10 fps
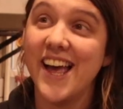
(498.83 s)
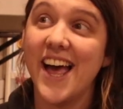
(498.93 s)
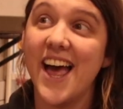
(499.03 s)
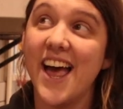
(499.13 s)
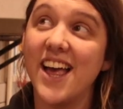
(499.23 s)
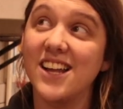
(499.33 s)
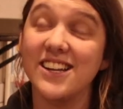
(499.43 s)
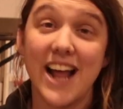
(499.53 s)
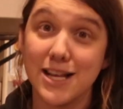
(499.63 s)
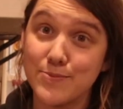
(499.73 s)
and
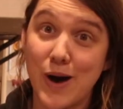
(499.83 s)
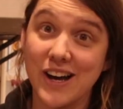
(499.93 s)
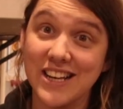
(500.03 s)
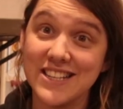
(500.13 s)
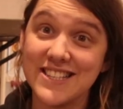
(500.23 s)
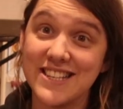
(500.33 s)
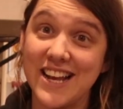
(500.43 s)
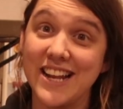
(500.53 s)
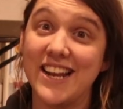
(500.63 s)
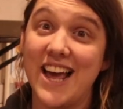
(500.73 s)
it has pockets
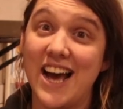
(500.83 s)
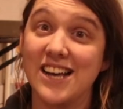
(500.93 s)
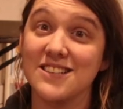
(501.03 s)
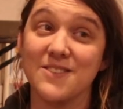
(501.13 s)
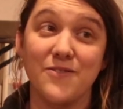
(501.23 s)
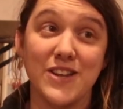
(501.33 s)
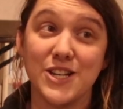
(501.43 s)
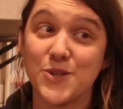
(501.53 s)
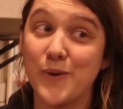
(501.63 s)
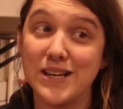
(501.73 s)
and it has a
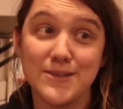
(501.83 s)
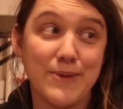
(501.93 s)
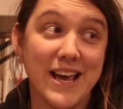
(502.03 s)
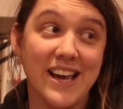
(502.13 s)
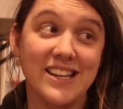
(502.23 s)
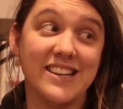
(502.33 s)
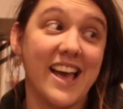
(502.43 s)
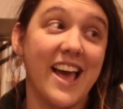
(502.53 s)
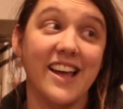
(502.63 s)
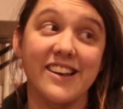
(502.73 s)
finished waistband,
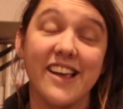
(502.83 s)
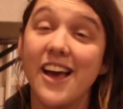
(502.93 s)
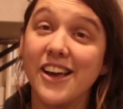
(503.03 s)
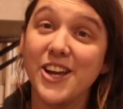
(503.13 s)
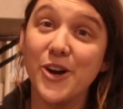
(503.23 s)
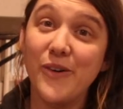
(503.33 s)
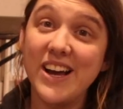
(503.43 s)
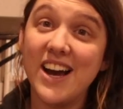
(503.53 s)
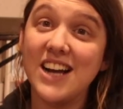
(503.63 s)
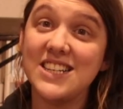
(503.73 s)
and you know
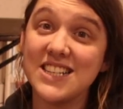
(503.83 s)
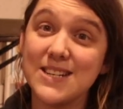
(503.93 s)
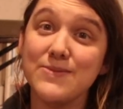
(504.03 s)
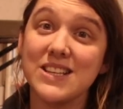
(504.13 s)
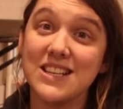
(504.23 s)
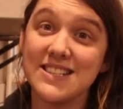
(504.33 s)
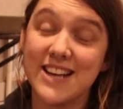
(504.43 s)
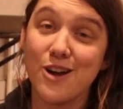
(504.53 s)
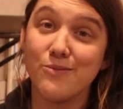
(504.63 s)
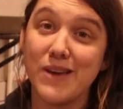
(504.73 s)
what, I did something that
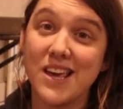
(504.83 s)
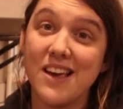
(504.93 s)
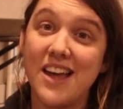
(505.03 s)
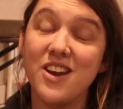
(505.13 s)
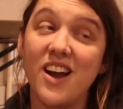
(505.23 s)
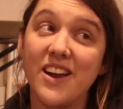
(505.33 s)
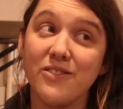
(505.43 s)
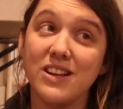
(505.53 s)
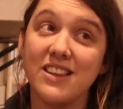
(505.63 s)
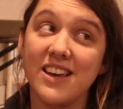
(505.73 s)
scared me. And not
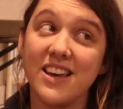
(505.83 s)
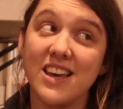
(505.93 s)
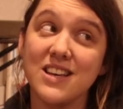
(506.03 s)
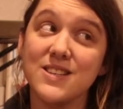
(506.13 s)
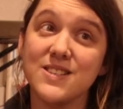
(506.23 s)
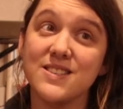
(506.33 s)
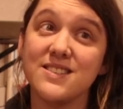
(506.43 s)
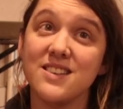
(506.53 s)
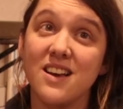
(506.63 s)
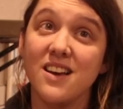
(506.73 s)
everything
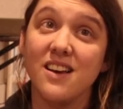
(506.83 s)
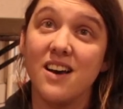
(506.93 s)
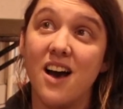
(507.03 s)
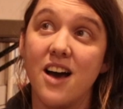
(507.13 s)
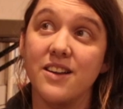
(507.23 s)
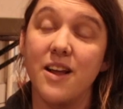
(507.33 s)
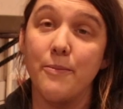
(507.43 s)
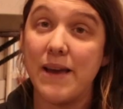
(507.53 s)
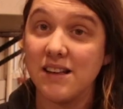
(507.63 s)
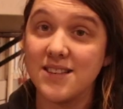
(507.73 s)
is an
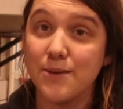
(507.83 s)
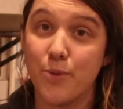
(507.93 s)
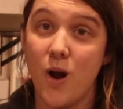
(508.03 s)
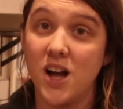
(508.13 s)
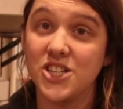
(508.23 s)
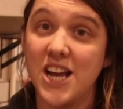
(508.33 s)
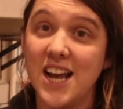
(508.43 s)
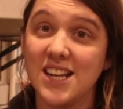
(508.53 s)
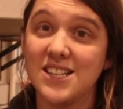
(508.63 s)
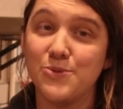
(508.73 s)
amazing
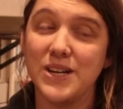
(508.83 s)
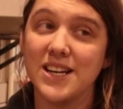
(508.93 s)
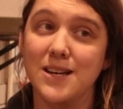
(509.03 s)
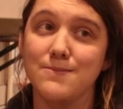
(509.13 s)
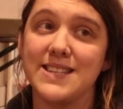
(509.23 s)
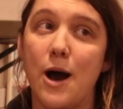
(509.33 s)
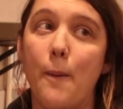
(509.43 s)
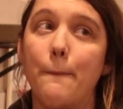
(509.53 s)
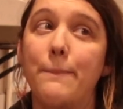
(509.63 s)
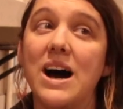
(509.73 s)
project when it comes
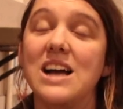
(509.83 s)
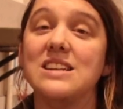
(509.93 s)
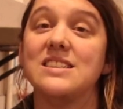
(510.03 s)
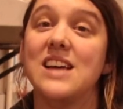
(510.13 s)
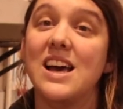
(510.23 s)
out, but